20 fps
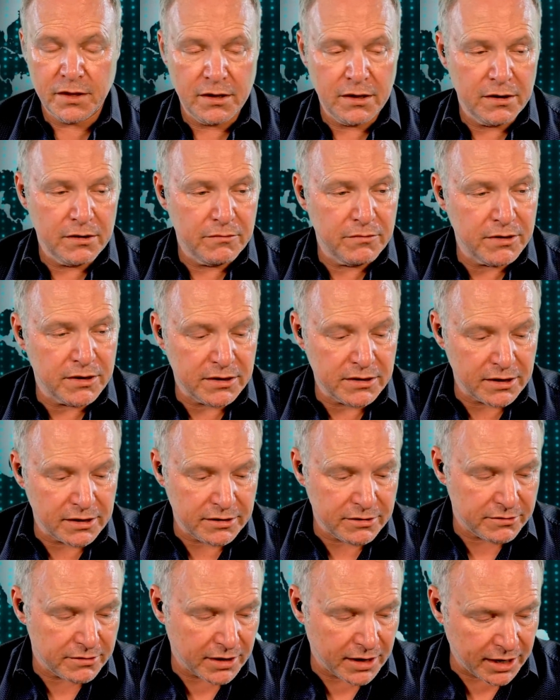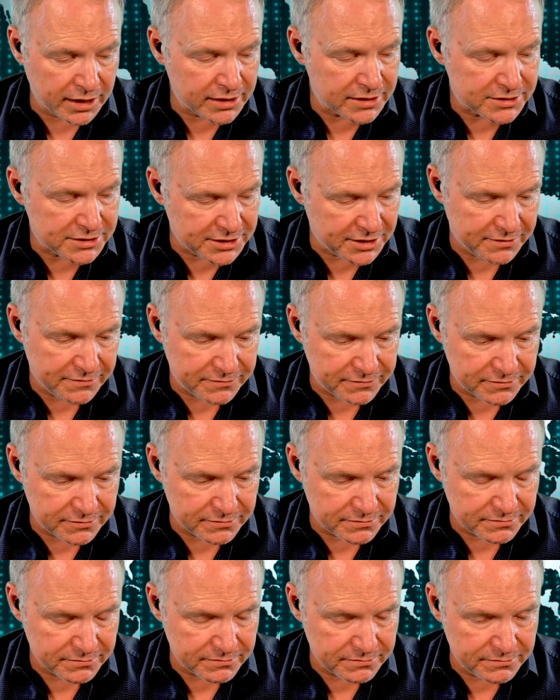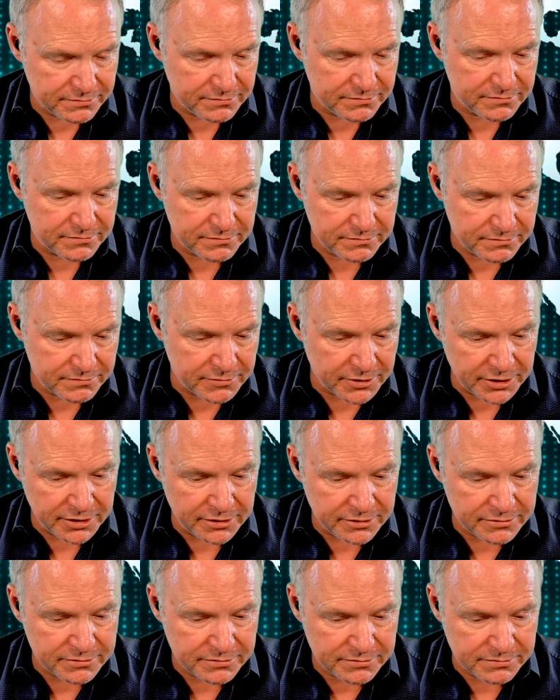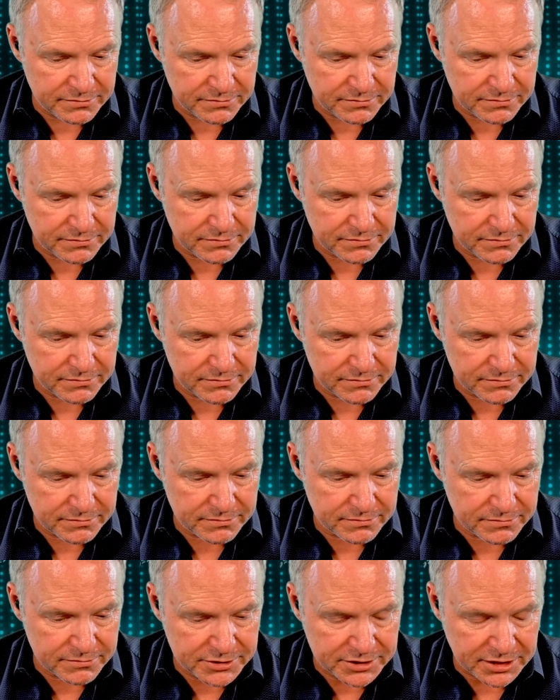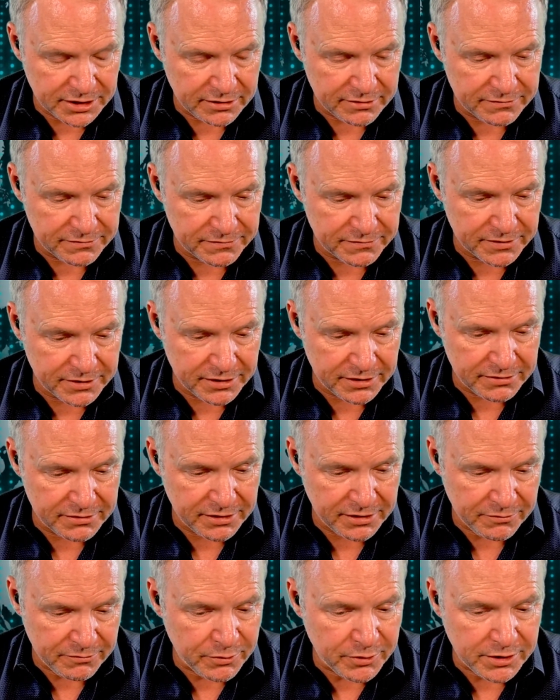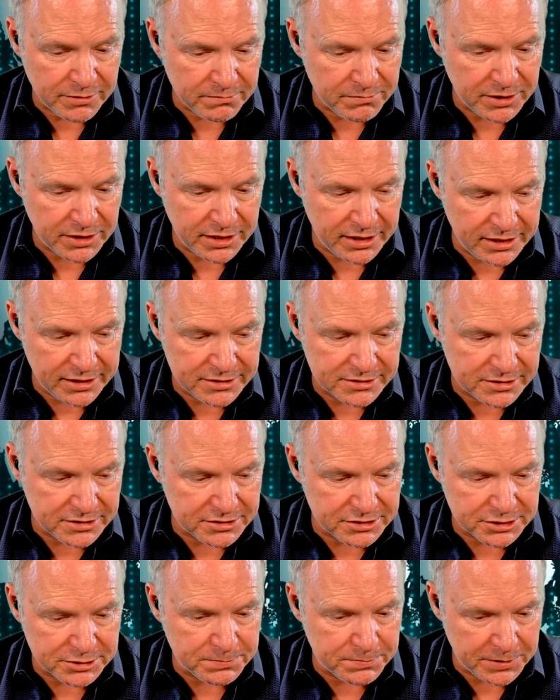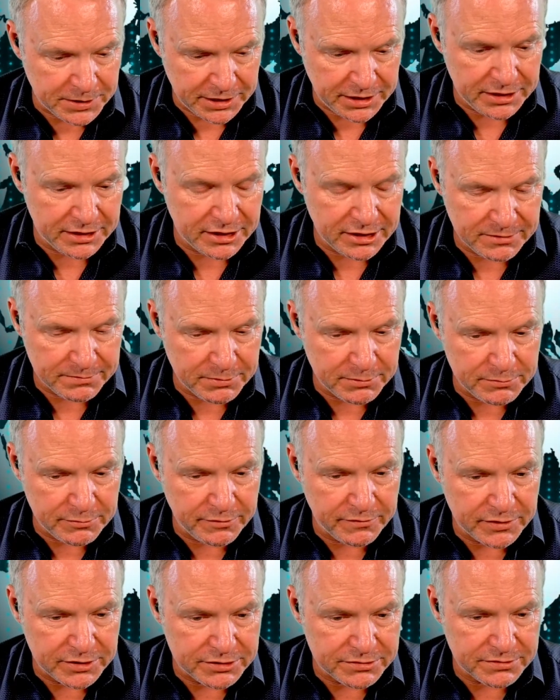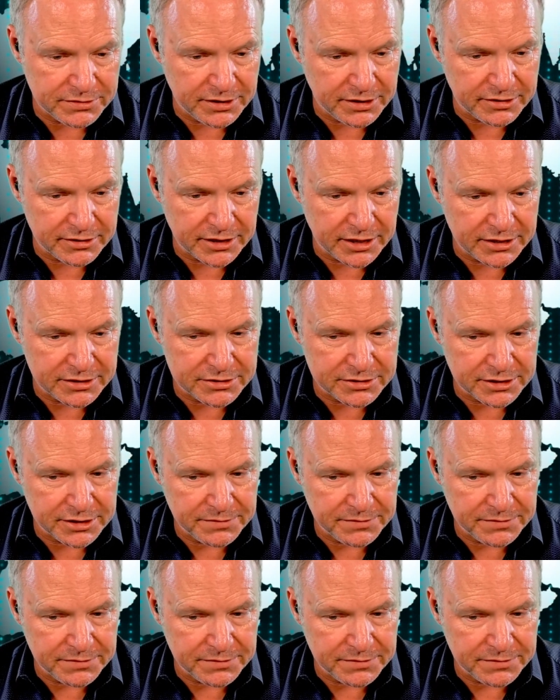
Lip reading: Well, I know I can say for my own self, it wouldn't be easy just picking up and moving to another country.